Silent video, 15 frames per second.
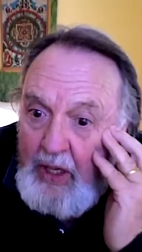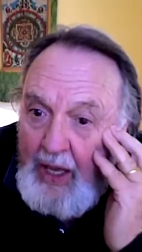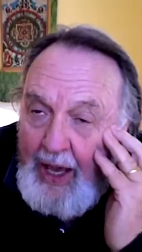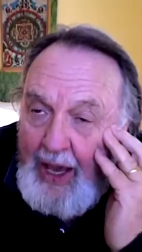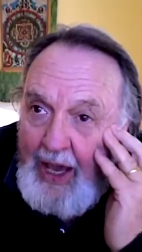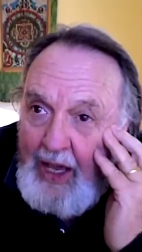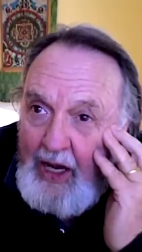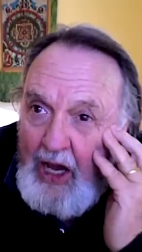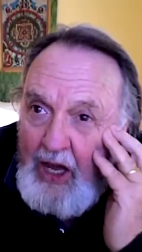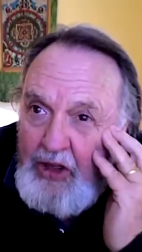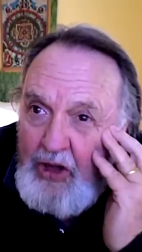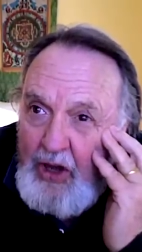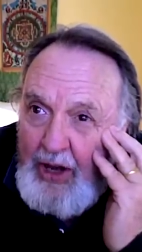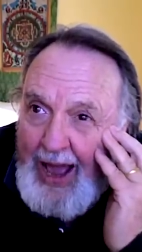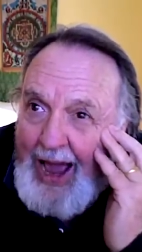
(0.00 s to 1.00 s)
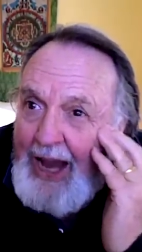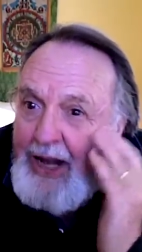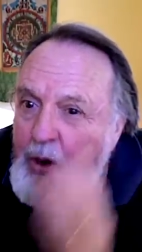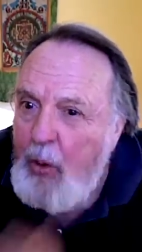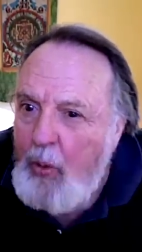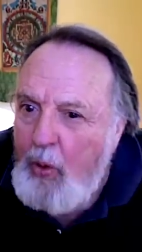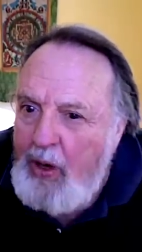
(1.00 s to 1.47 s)
And I thought, I
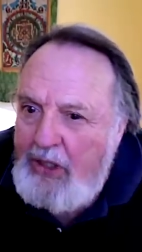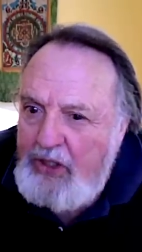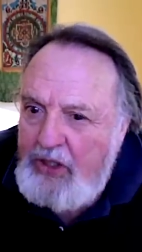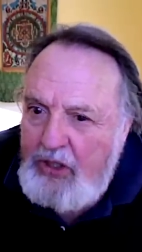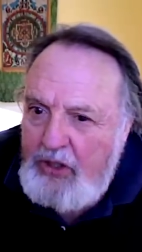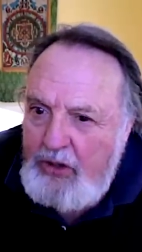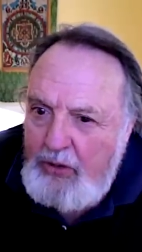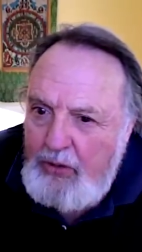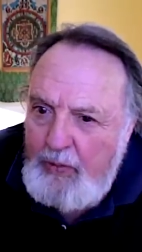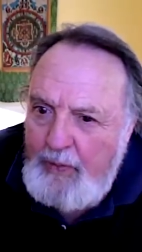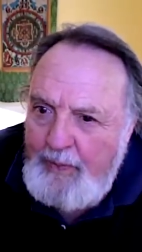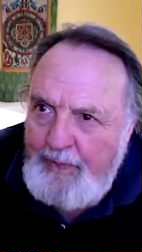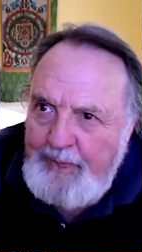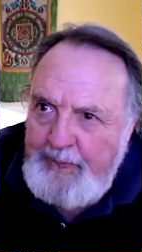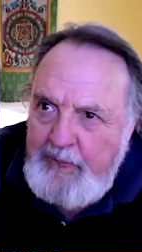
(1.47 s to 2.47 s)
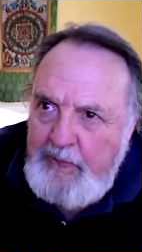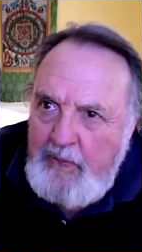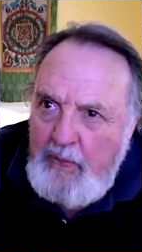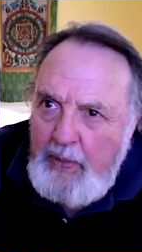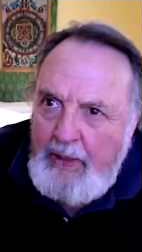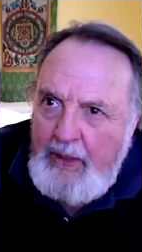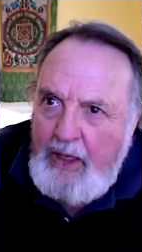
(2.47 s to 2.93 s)
don't want to
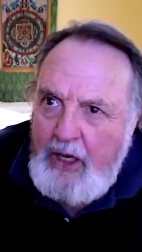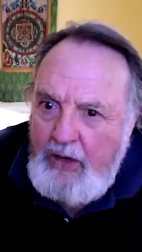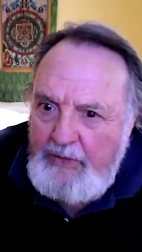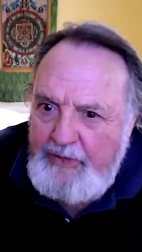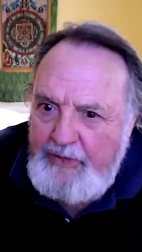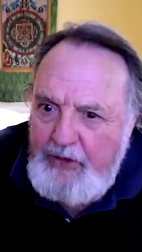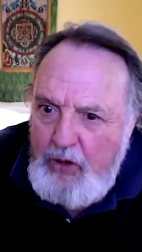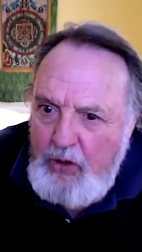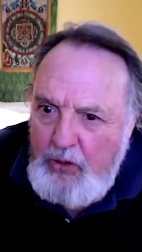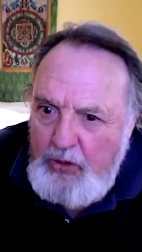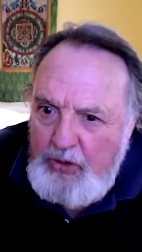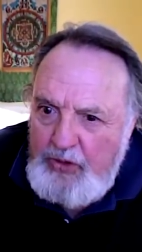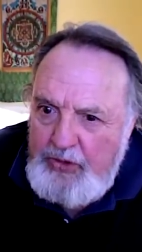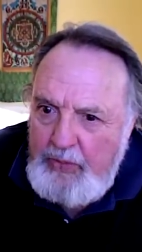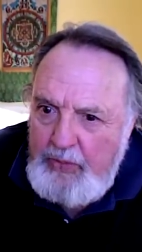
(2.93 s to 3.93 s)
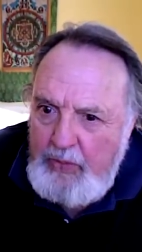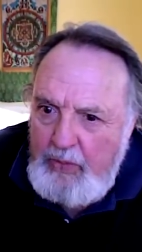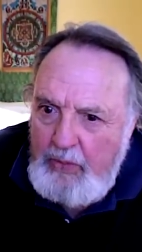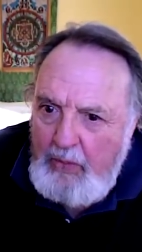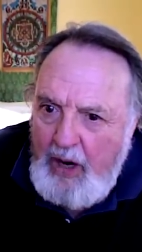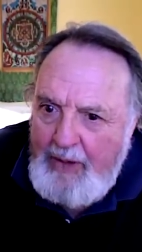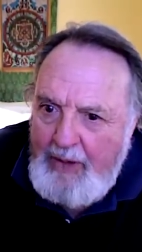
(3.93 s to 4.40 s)
confuse
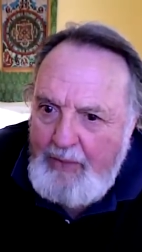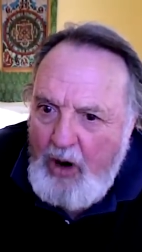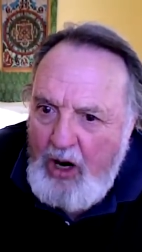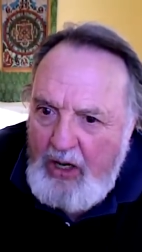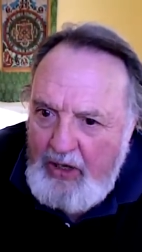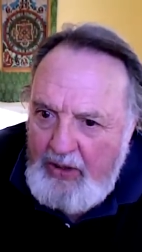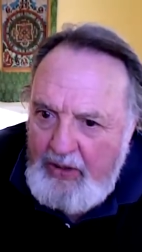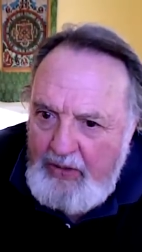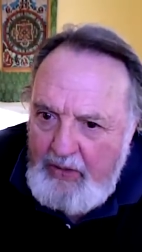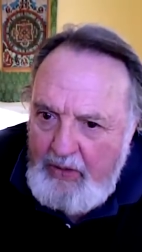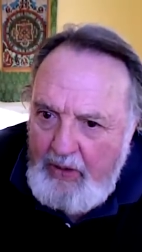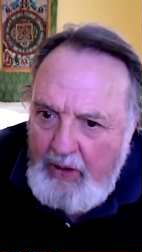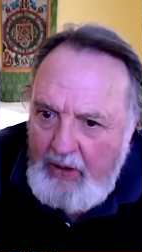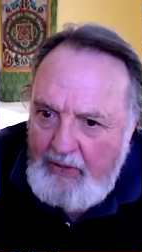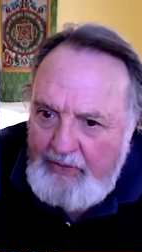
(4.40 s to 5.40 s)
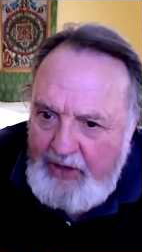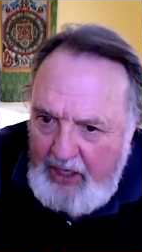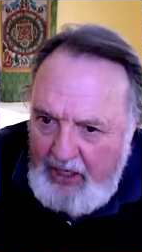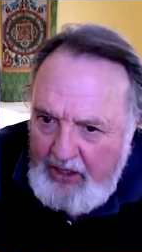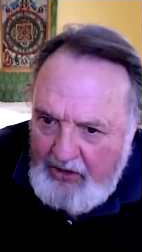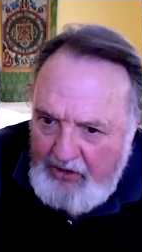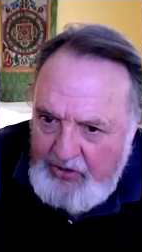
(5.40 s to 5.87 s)
my market of
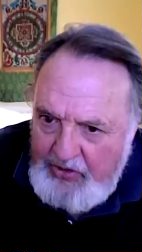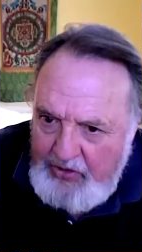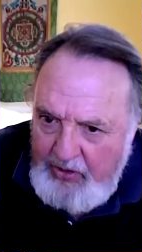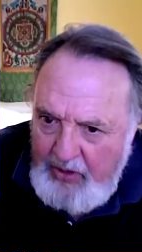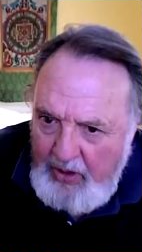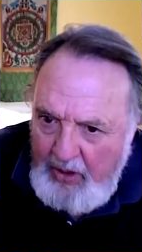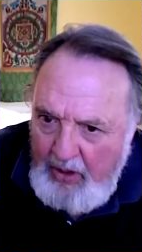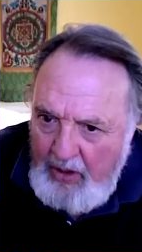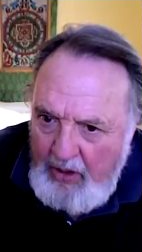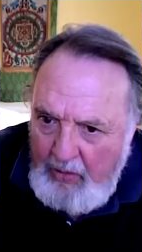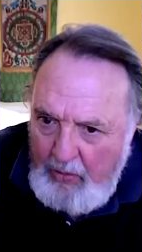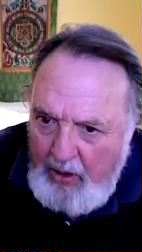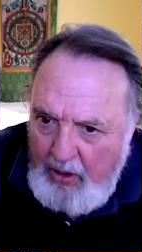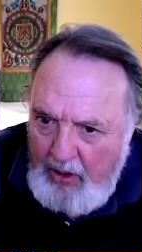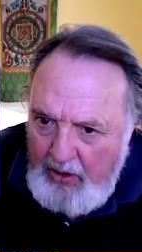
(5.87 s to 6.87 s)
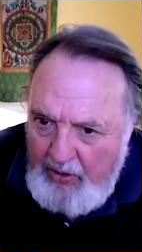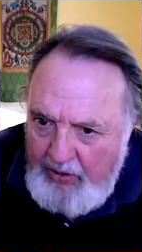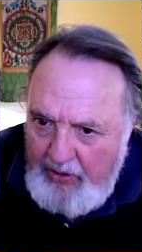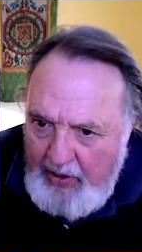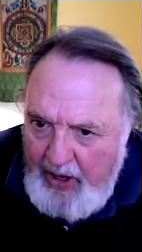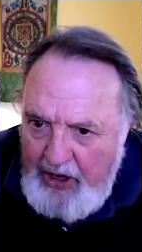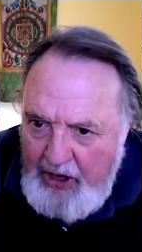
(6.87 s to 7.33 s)
kids
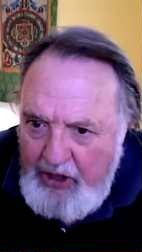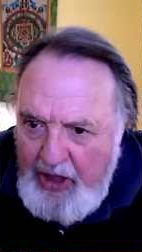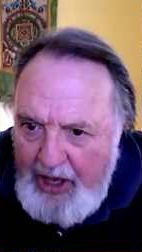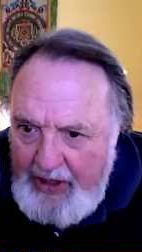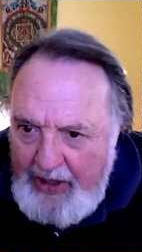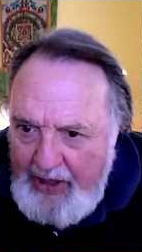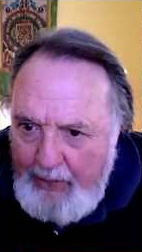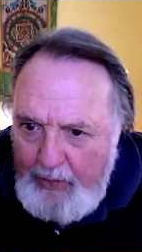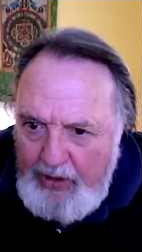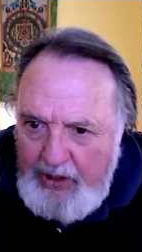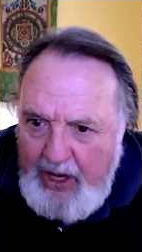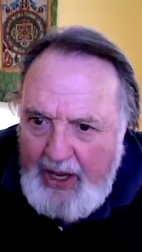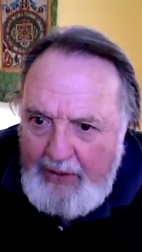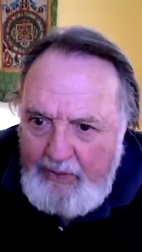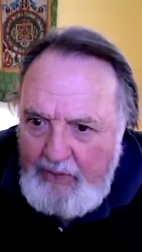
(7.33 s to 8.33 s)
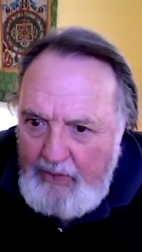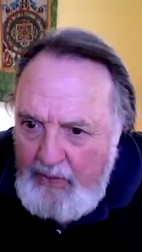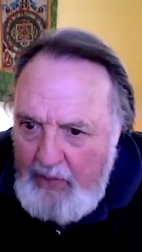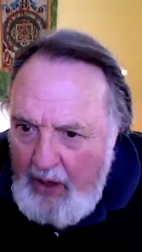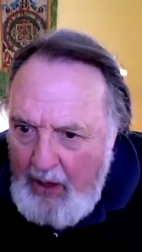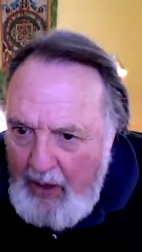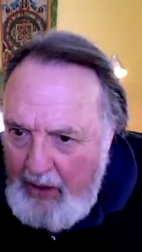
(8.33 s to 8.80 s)
with anything that would get
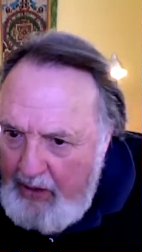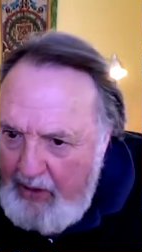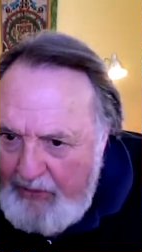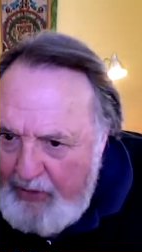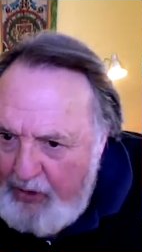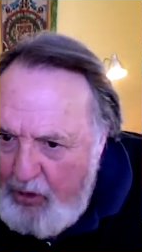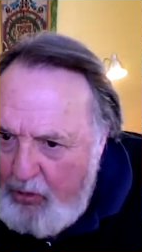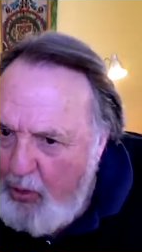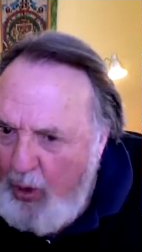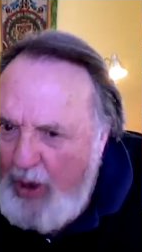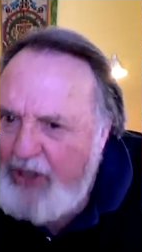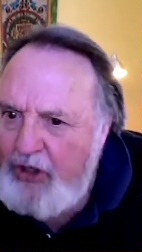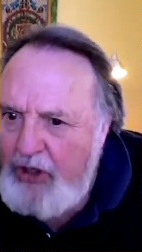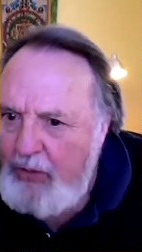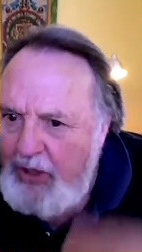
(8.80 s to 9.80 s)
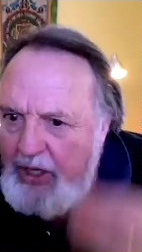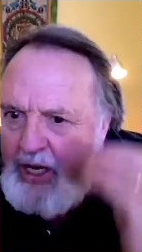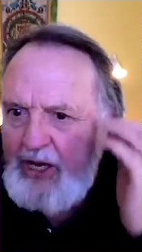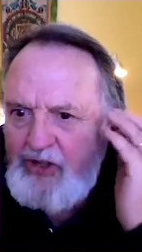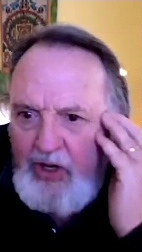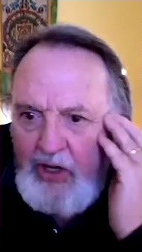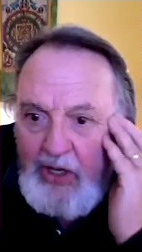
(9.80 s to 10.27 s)
uh, even questionably
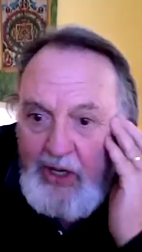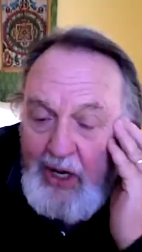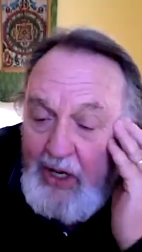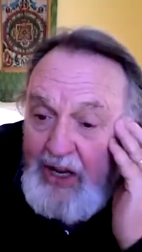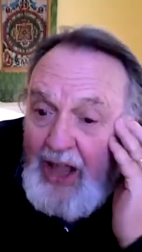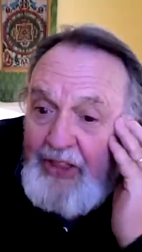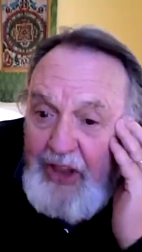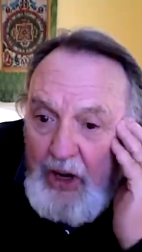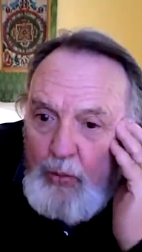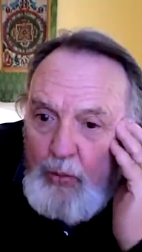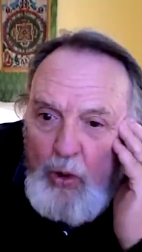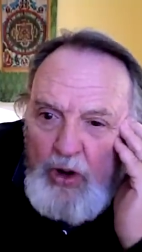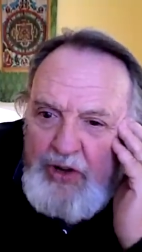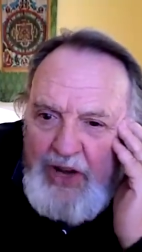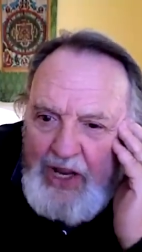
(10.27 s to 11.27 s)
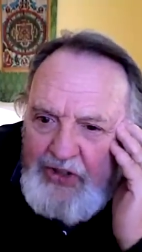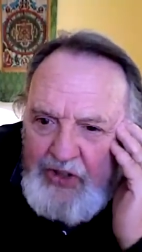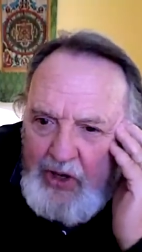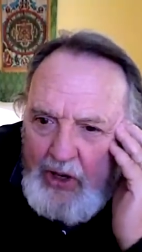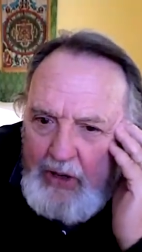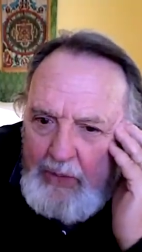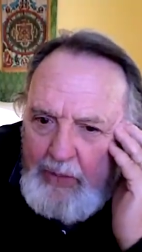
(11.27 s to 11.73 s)
edgy. Not that it would
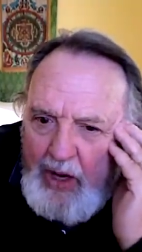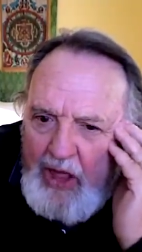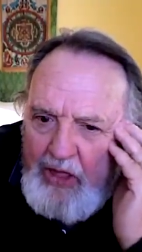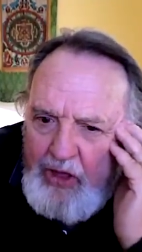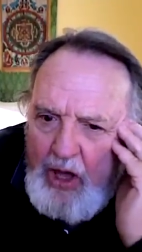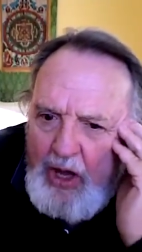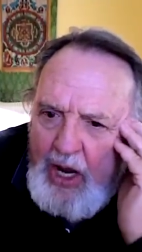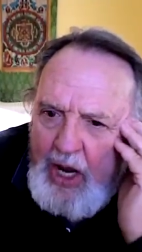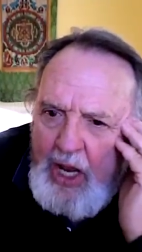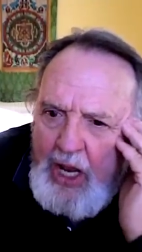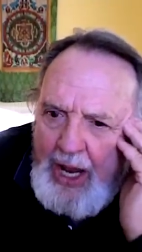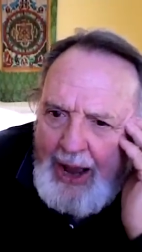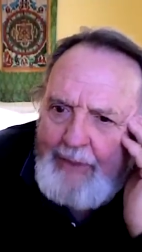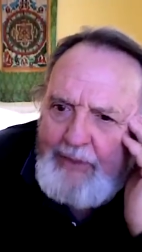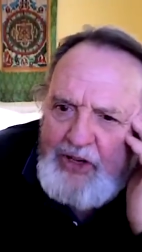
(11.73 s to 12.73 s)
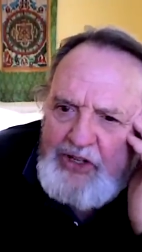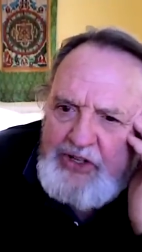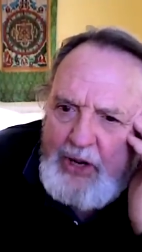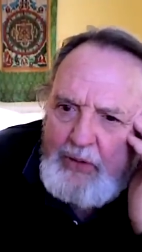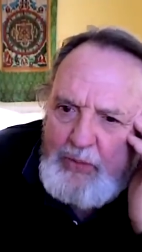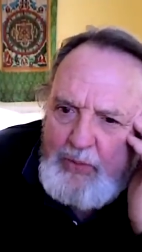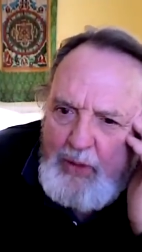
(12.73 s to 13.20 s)
necessarily, but I thought I'm going to
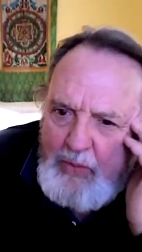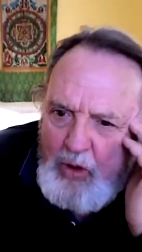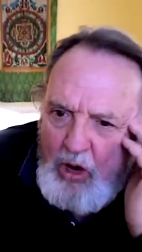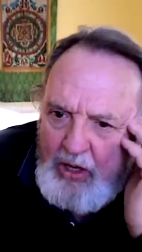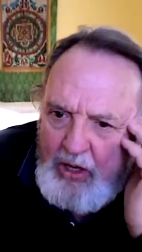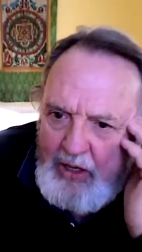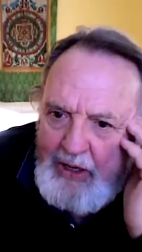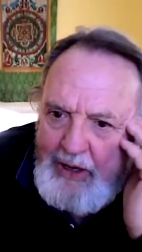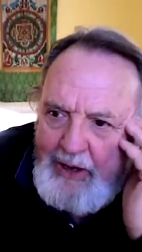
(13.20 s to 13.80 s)
stick with my market.